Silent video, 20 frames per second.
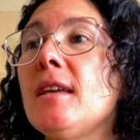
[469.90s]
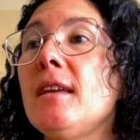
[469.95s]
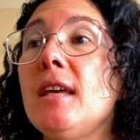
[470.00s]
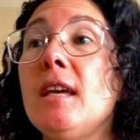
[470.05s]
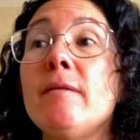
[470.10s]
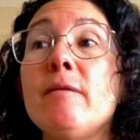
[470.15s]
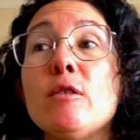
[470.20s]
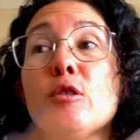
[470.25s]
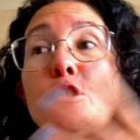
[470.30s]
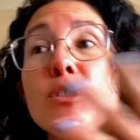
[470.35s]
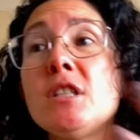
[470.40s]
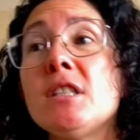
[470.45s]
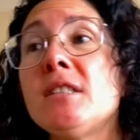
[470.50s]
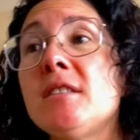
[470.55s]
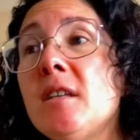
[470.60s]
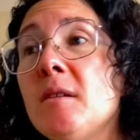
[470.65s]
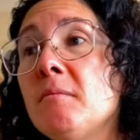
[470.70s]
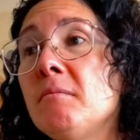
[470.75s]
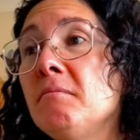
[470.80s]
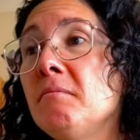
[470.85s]
If your
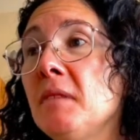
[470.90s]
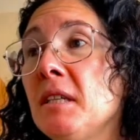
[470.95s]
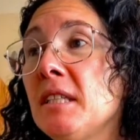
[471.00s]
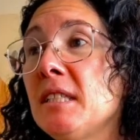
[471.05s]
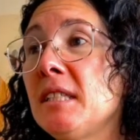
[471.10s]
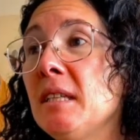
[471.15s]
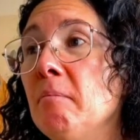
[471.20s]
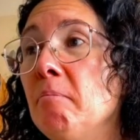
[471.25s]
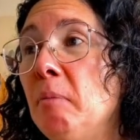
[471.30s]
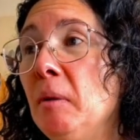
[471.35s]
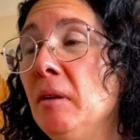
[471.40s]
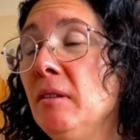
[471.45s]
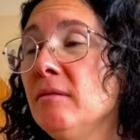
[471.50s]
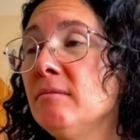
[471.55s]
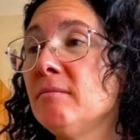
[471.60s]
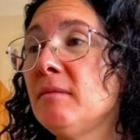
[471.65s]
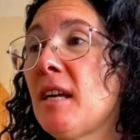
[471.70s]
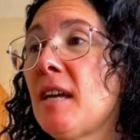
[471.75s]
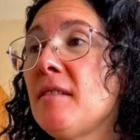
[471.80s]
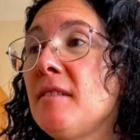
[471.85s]
system is
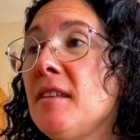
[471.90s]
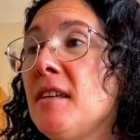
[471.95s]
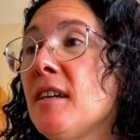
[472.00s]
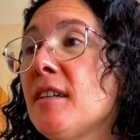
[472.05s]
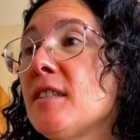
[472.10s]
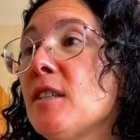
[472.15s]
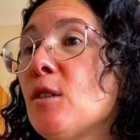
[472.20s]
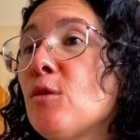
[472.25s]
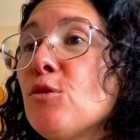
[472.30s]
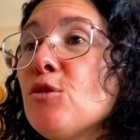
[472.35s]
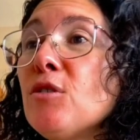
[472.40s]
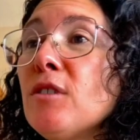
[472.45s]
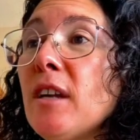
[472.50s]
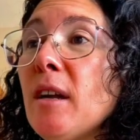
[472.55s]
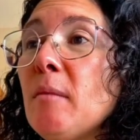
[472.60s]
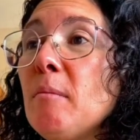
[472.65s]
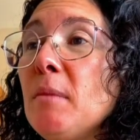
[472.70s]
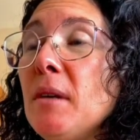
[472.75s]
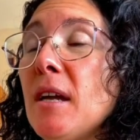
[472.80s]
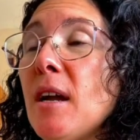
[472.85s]
simple and the
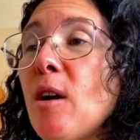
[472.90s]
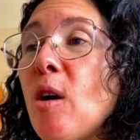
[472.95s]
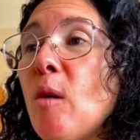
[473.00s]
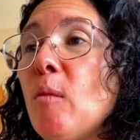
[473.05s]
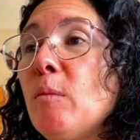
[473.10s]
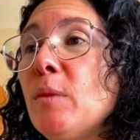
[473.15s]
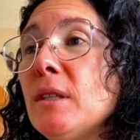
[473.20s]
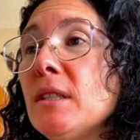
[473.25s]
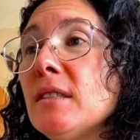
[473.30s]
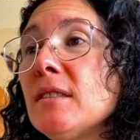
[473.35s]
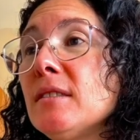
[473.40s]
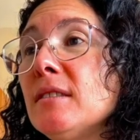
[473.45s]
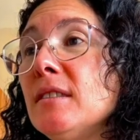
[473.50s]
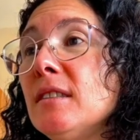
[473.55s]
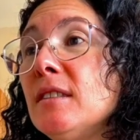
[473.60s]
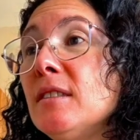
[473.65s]
execution can be accomplished